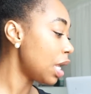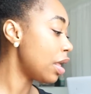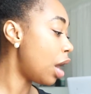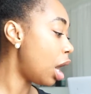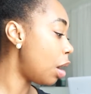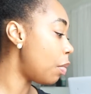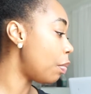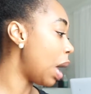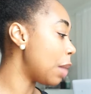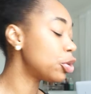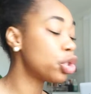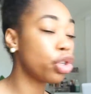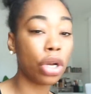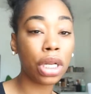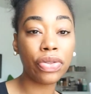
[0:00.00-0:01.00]
Um, I'm
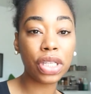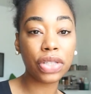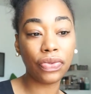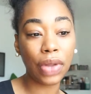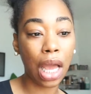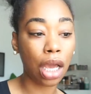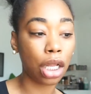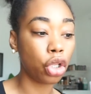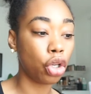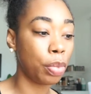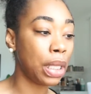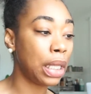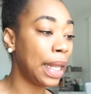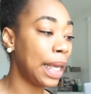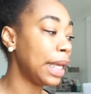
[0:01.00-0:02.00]
starting this vlog a little
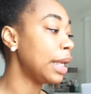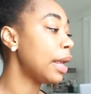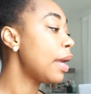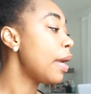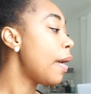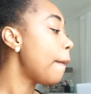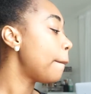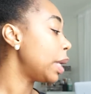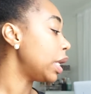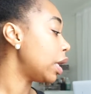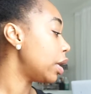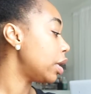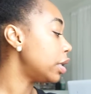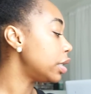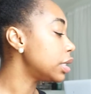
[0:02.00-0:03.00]
bit late
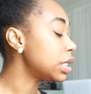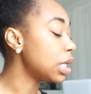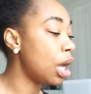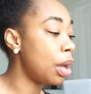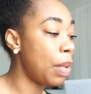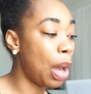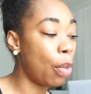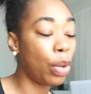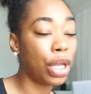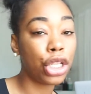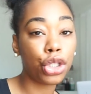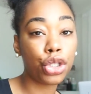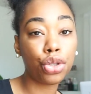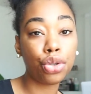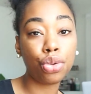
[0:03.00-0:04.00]
because um, I wanted
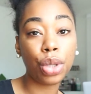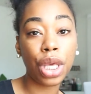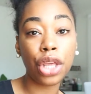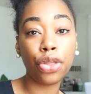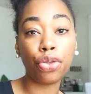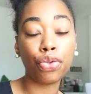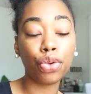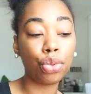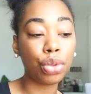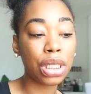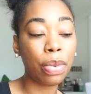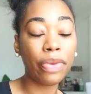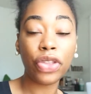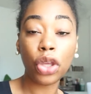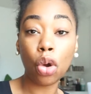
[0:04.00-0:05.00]
to get through some
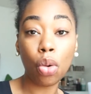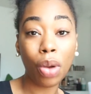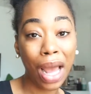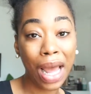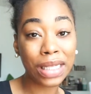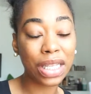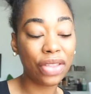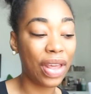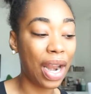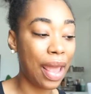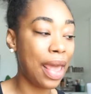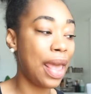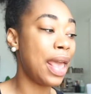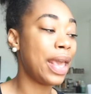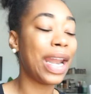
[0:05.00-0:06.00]
of the old content that I
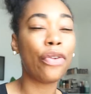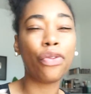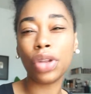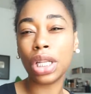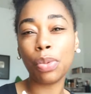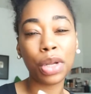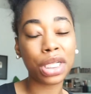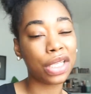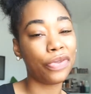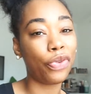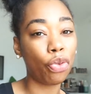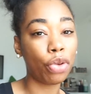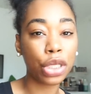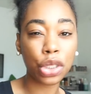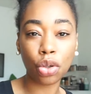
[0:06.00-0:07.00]
had, and I really want to
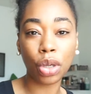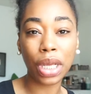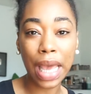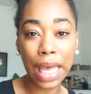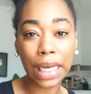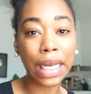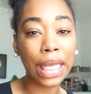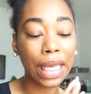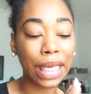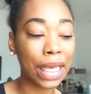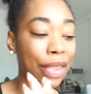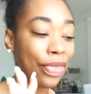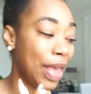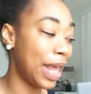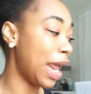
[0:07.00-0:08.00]
focus on editing and
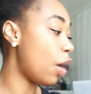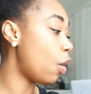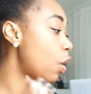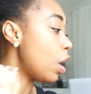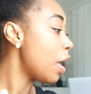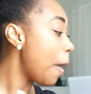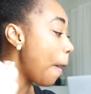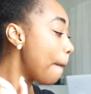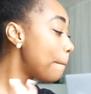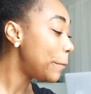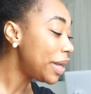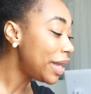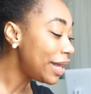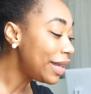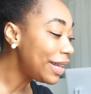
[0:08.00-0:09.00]
getting that out.
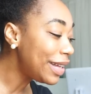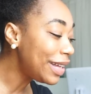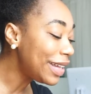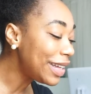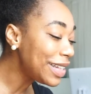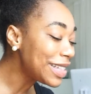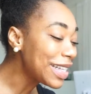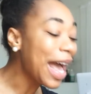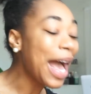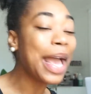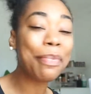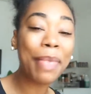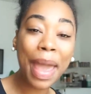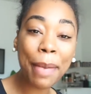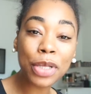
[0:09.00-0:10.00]
But
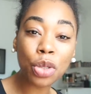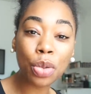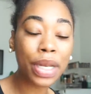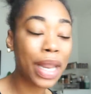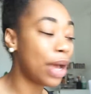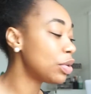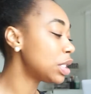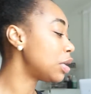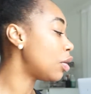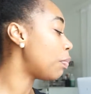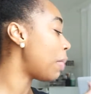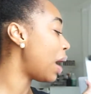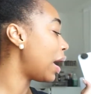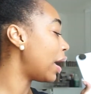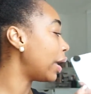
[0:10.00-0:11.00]
I'm happy to announce
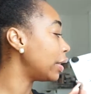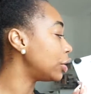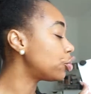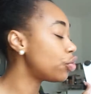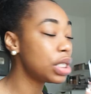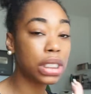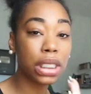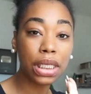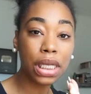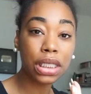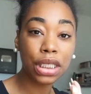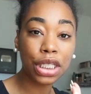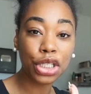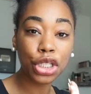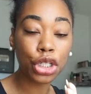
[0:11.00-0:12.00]
my trusty
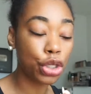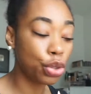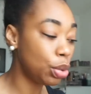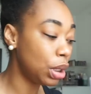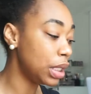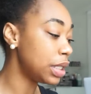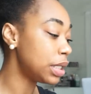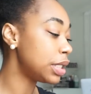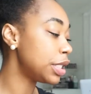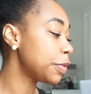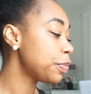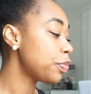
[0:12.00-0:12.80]
dusty to-do list.